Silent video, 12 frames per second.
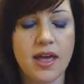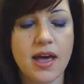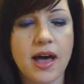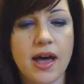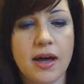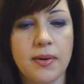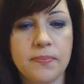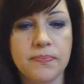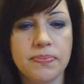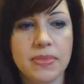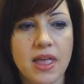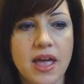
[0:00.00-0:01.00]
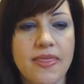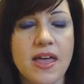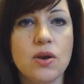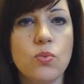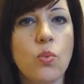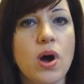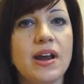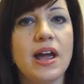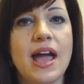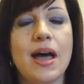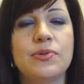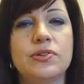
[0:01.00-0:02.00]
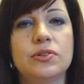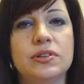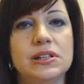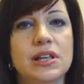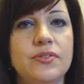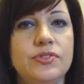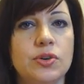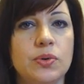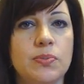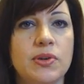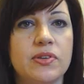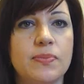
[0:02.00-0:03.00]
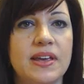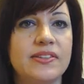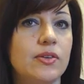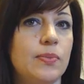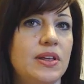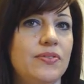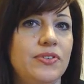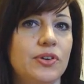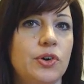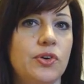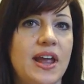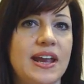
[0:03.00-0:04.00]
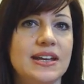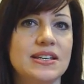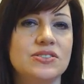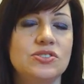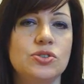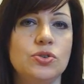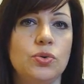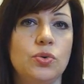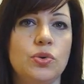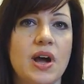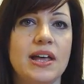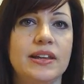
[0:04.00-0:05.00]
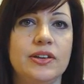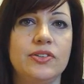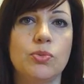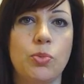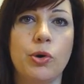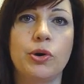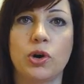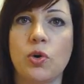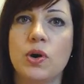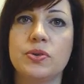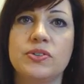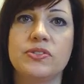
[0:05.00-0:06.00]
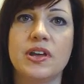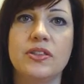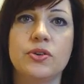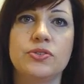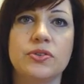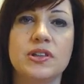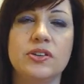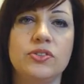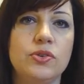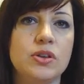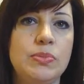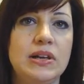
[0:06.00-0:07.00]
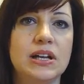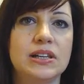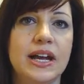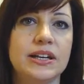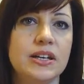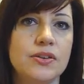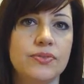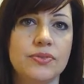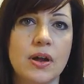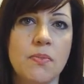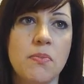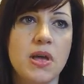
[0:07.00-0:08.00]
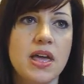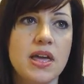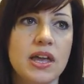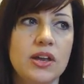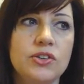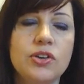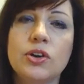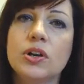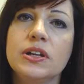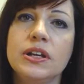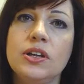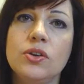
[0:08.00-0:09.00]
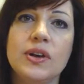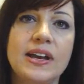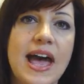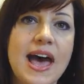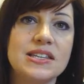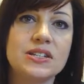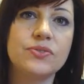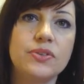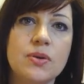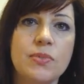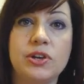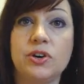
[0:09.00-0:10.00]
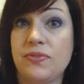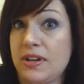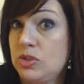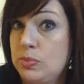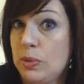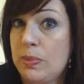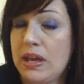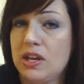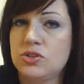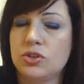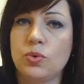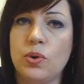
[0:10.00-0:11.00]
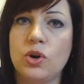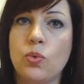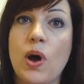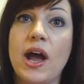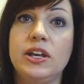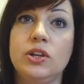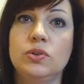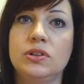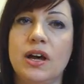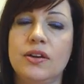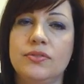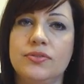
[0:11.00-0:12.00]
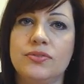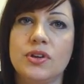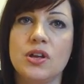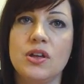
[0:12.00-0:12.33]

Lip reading: And then one I absolutely love doing because it makes everybody feel great is to highlight supporter quotes. And those are things you could be collecting from internally. You could ask for them on your Facebook page or Twitter. Why do you love